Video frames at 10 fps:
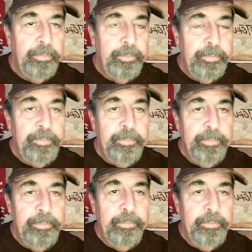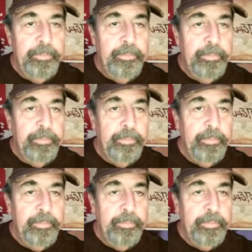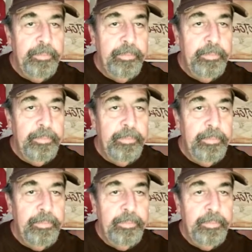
(silence)